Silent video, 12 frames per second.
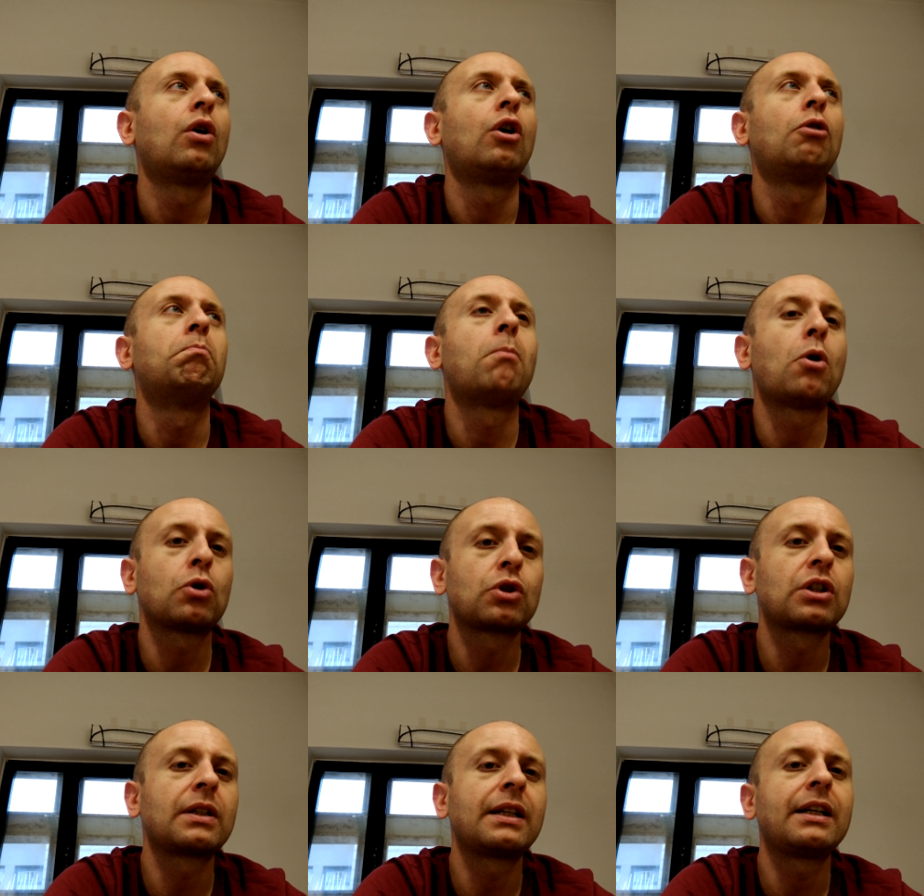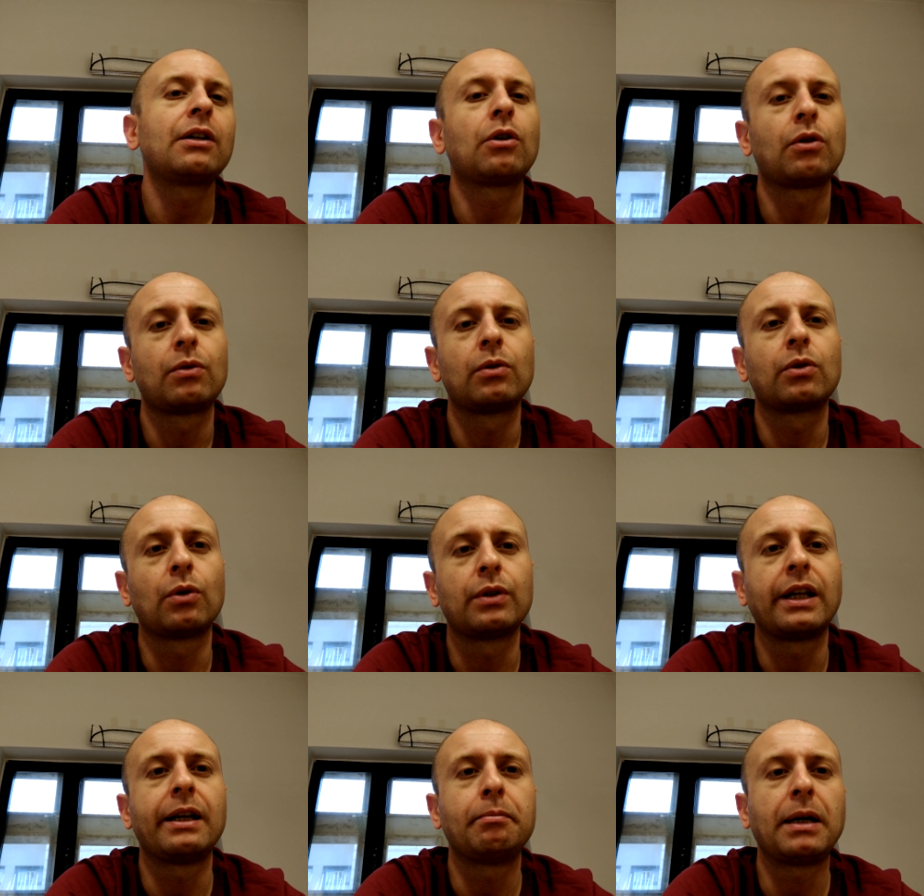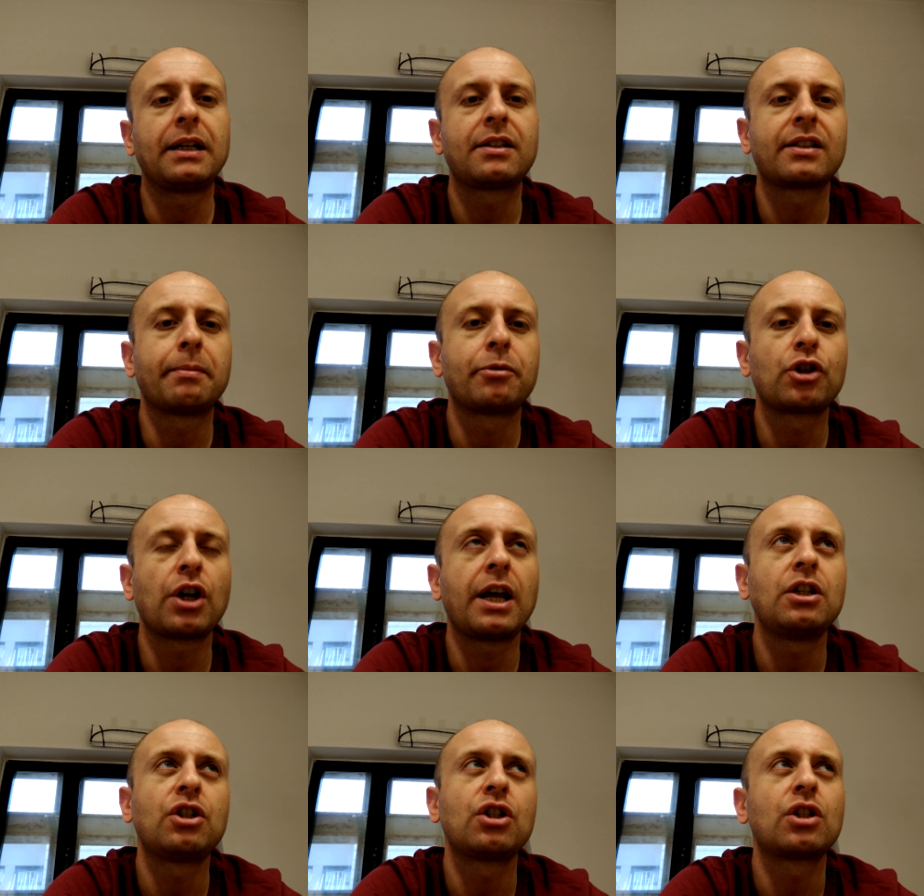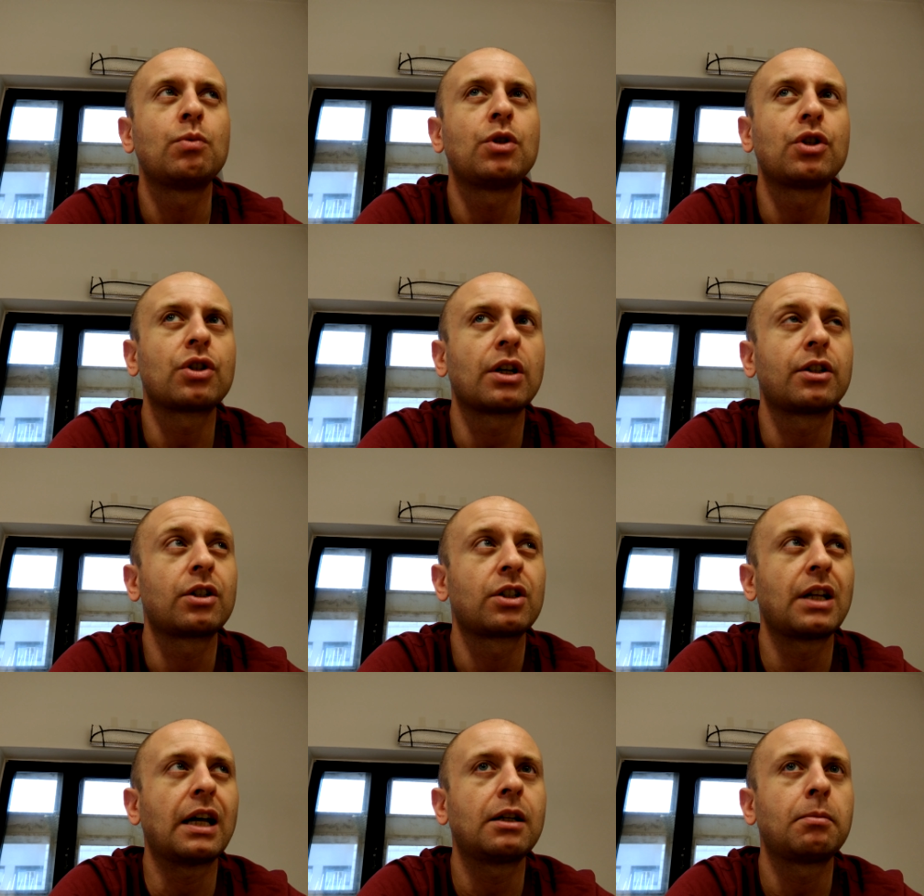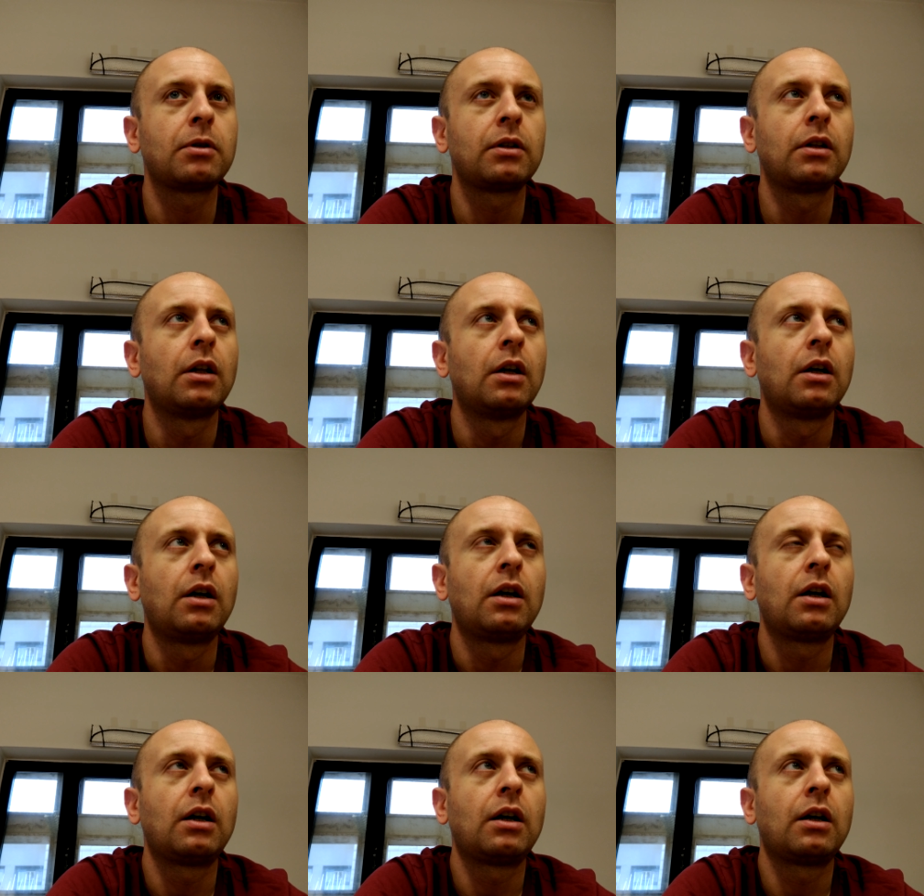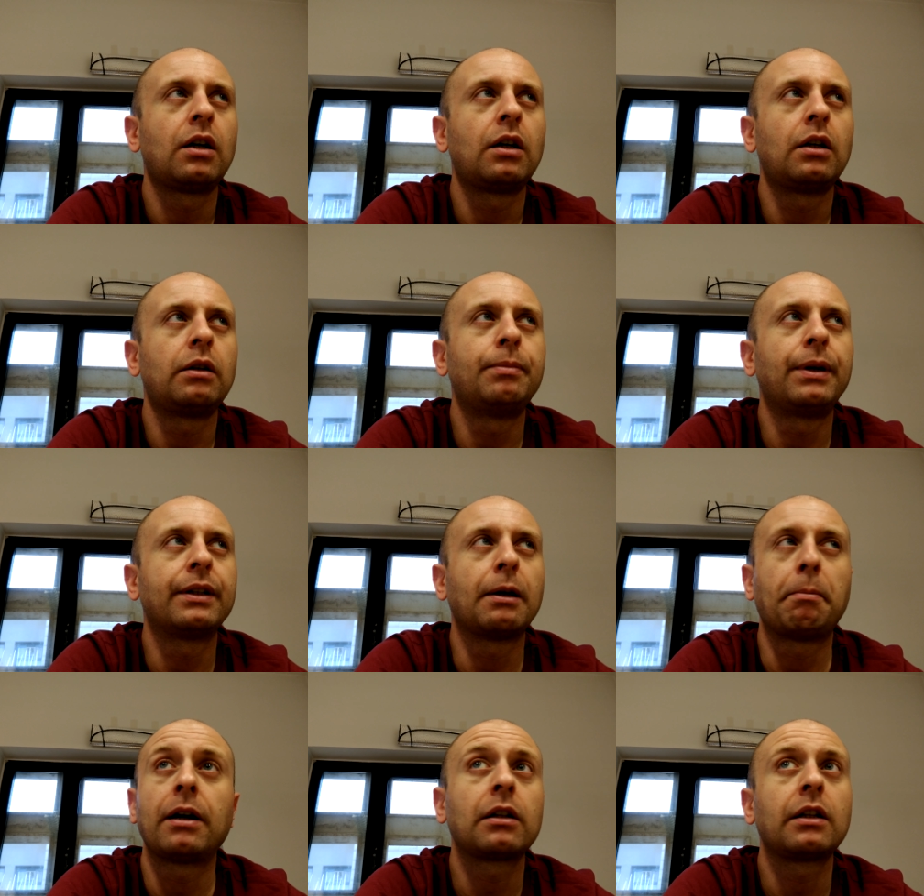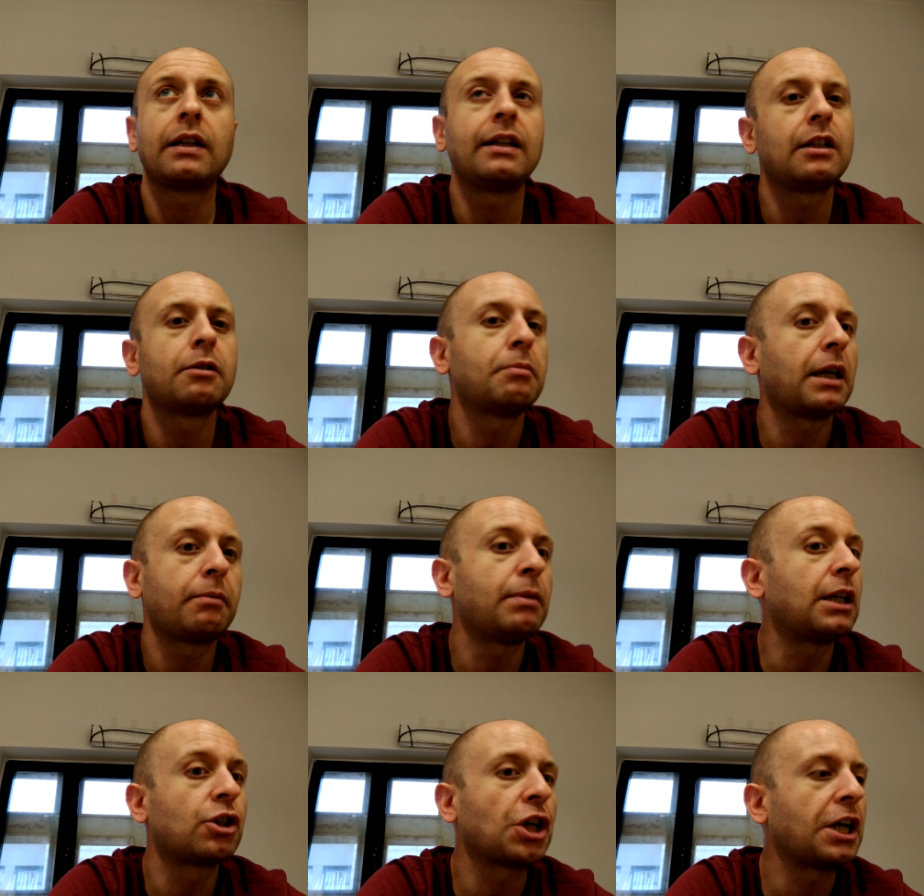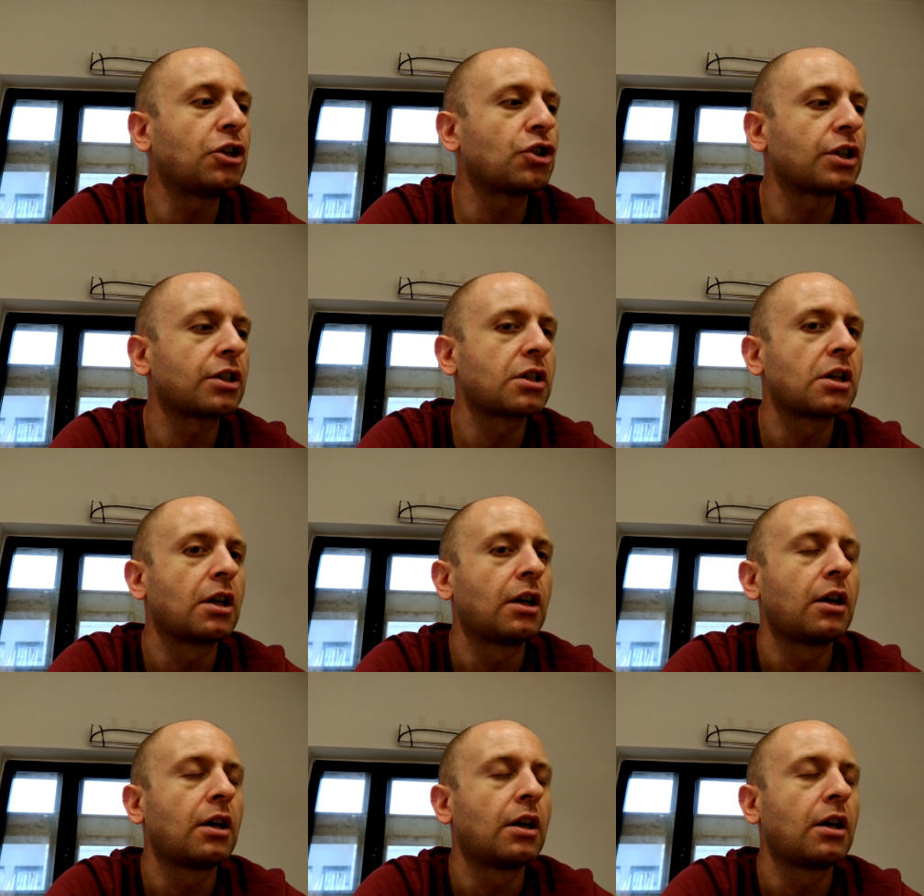mostly, although they made some changes, which is understandable uh, but apparently they didn't make big changes.